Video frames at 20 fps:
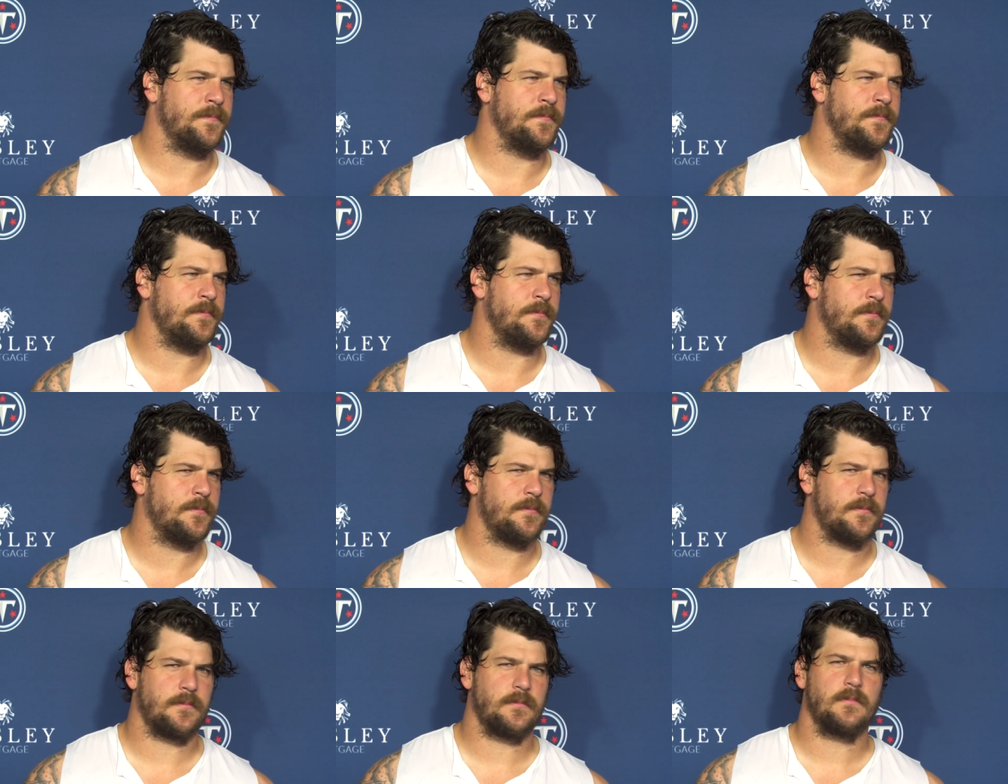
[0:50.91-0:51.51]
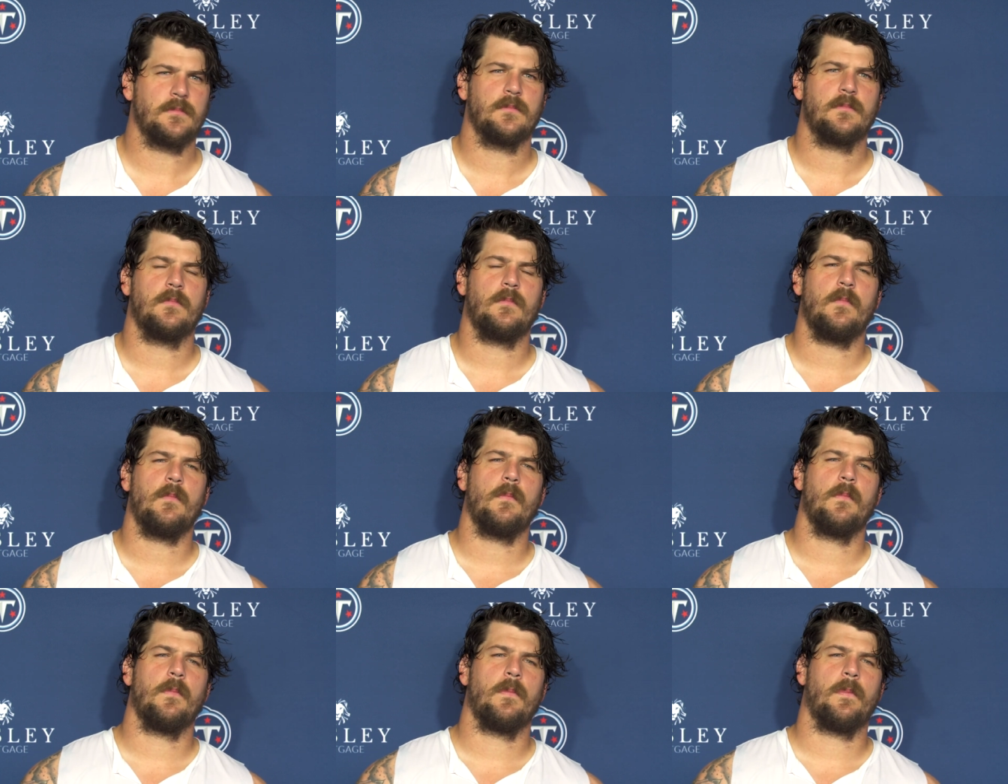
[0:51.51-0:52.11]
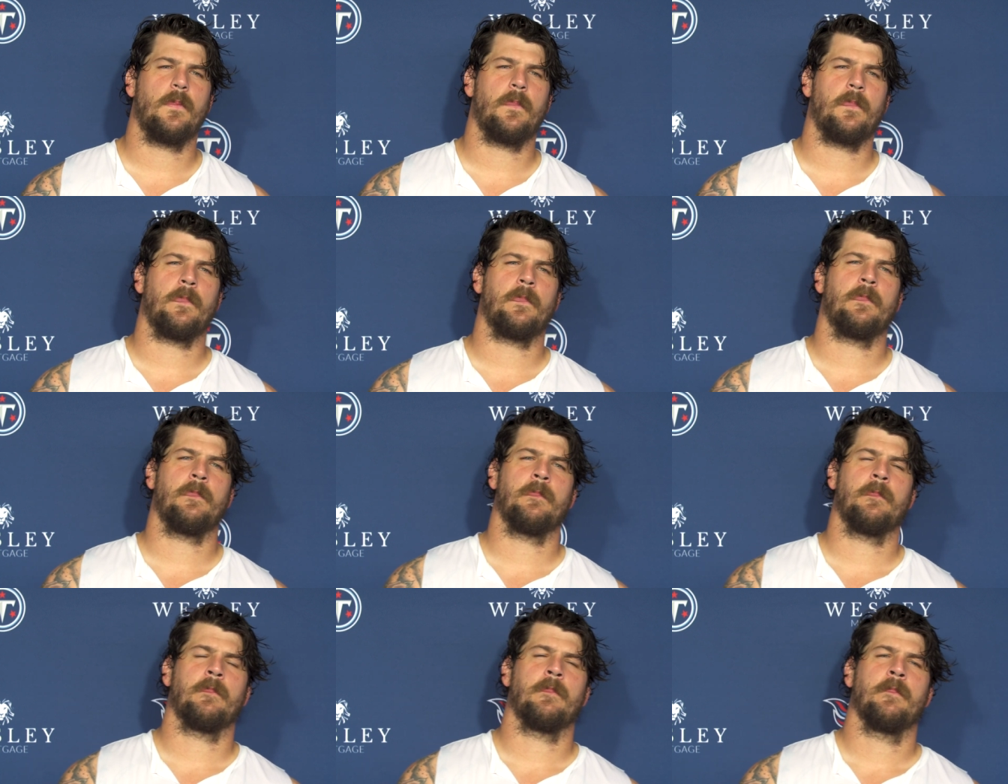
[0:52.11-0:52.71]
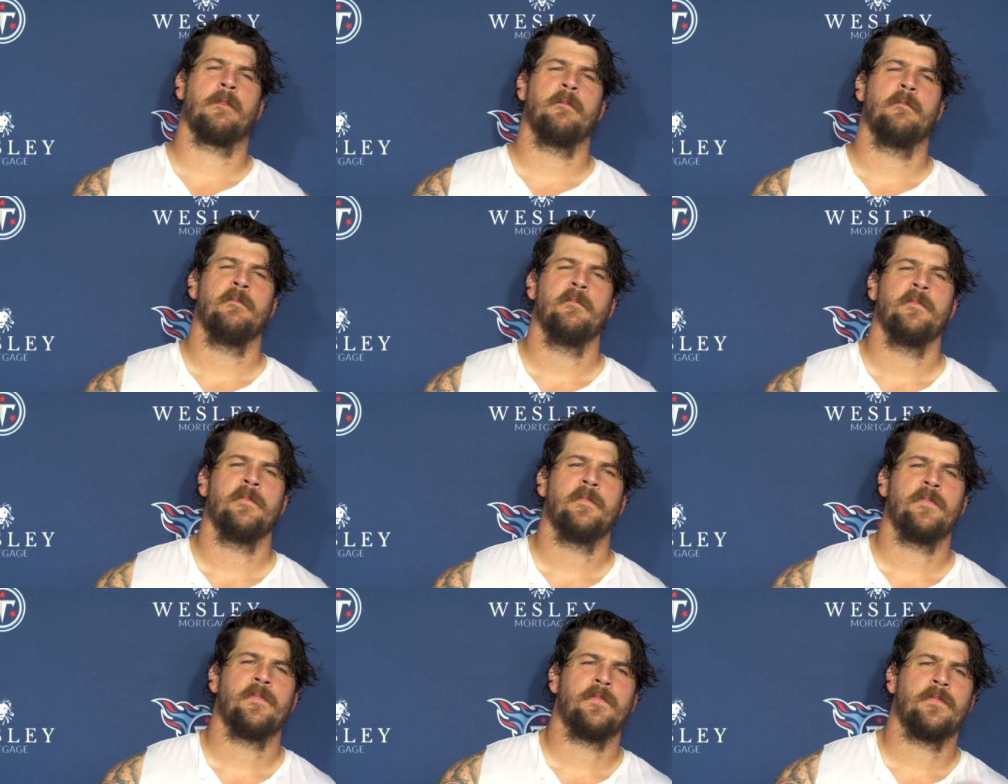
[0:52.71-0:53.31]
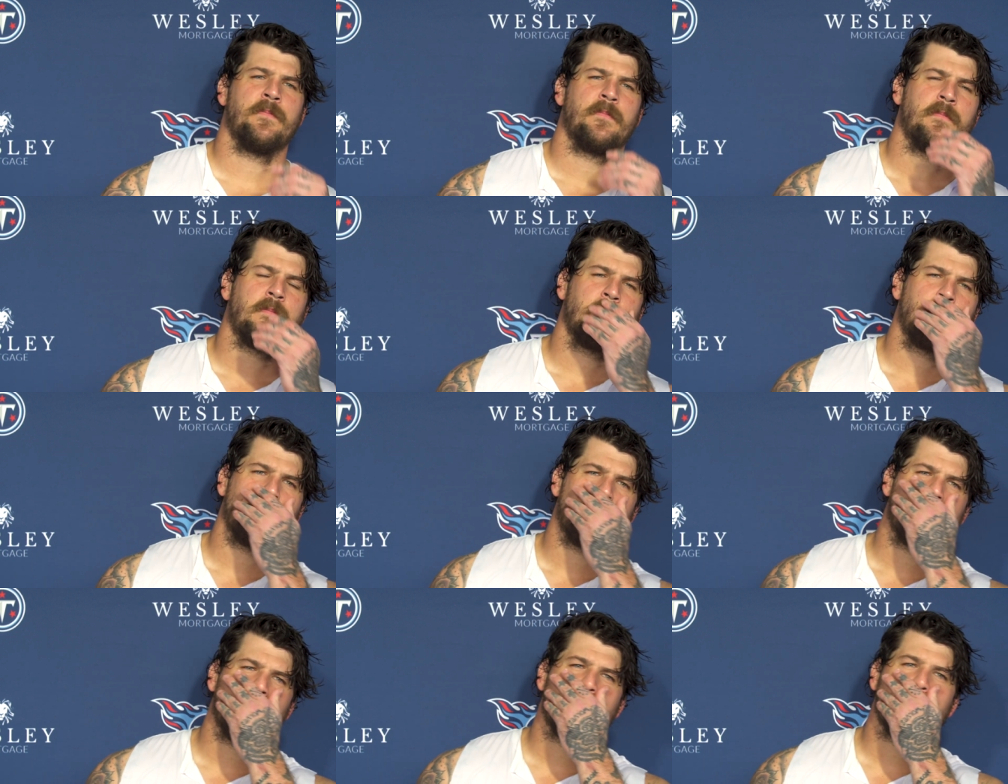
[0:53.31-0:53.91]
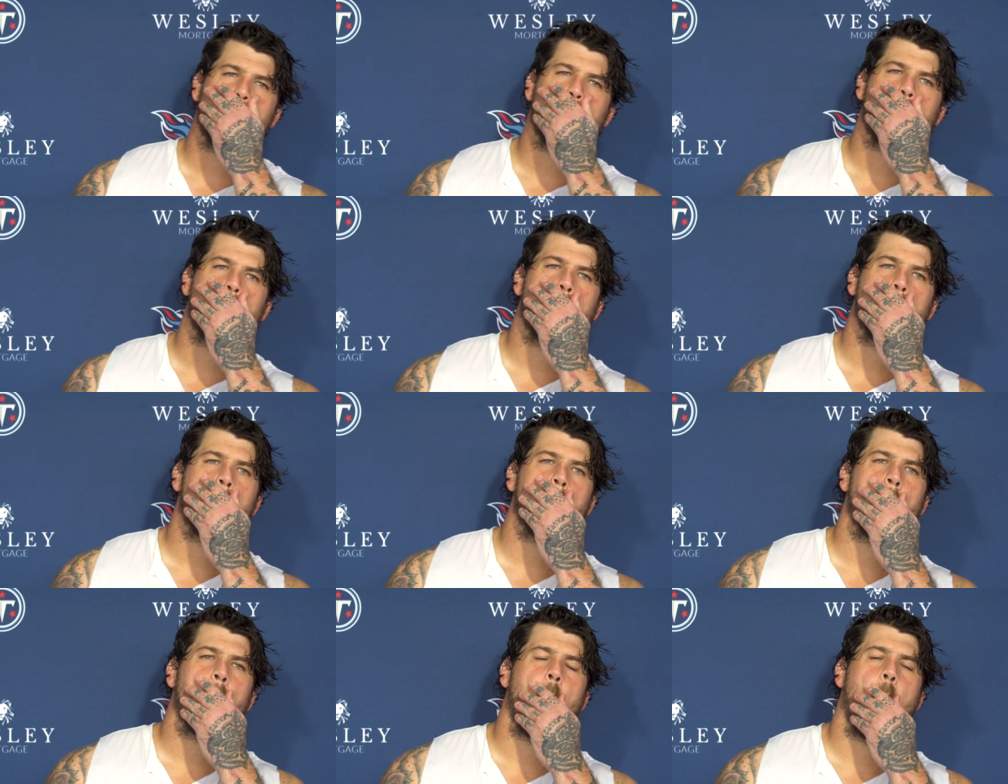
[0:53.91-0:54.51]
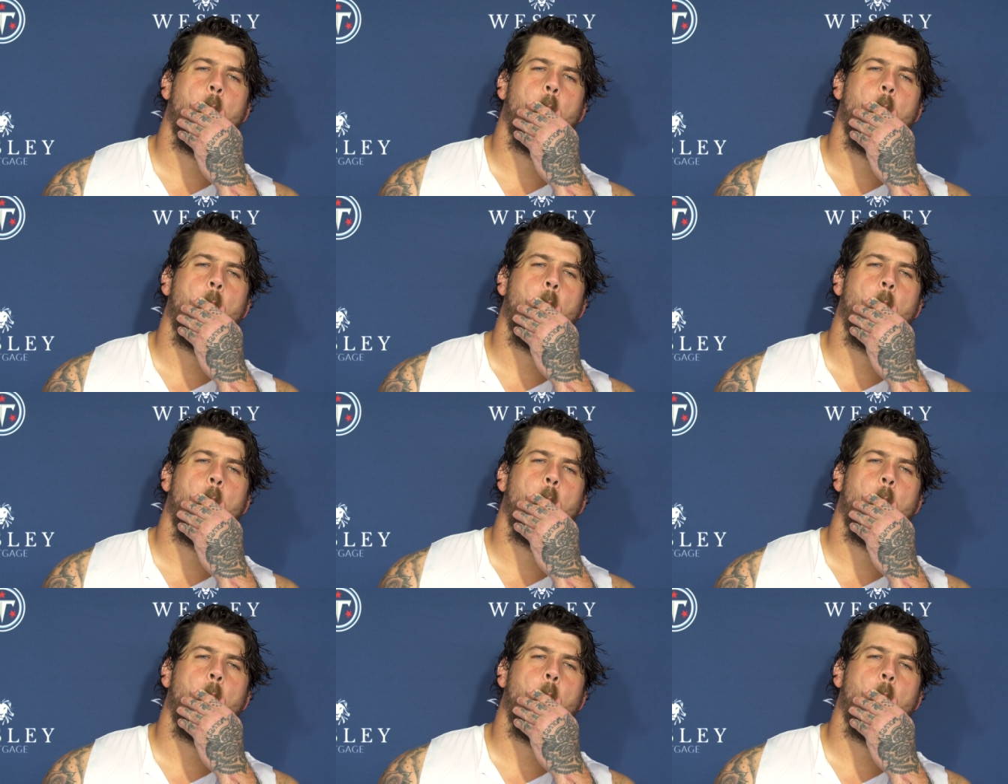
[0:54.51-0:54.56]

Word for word: That whole process, right? Like, you're laying there on the field.